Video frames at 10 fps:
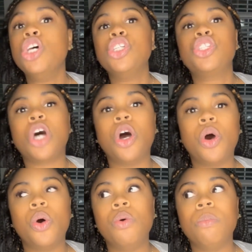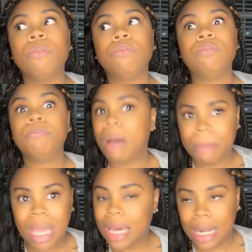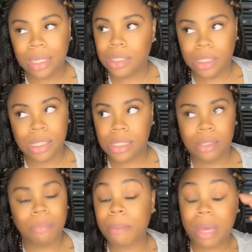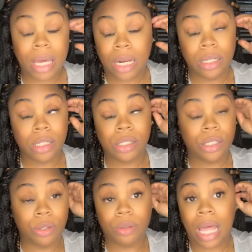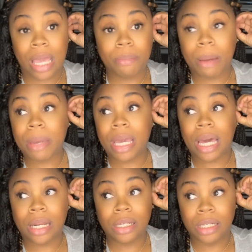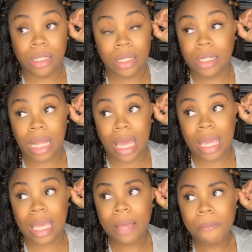So, my man got to look good. My man got to look good, too. Like, my man got to look good. Like...